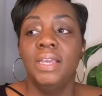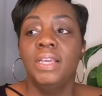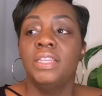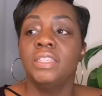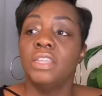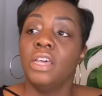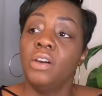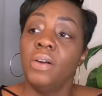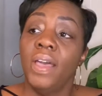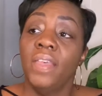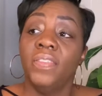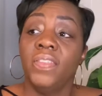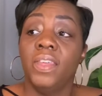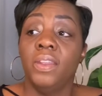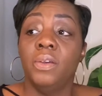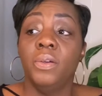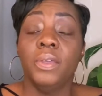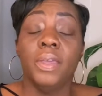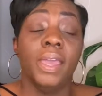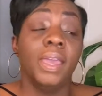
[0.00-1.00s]
So I said,
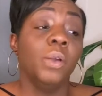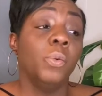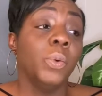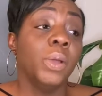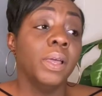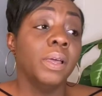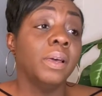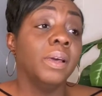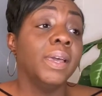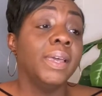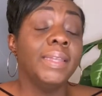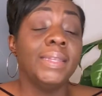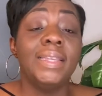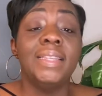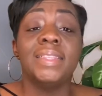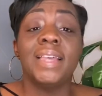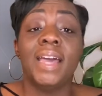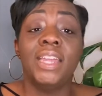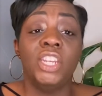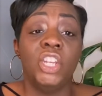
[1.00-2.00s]
okay, well, at
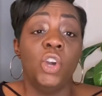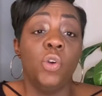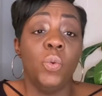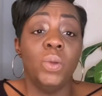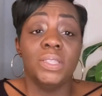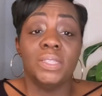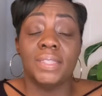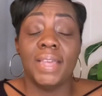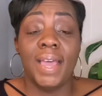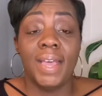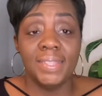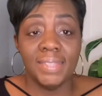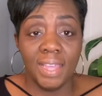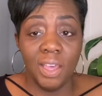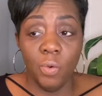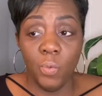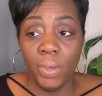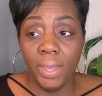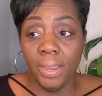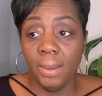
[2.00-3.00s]
least I know what size I
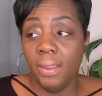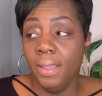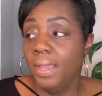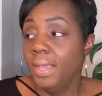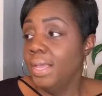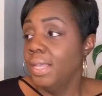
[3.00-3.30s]
wear.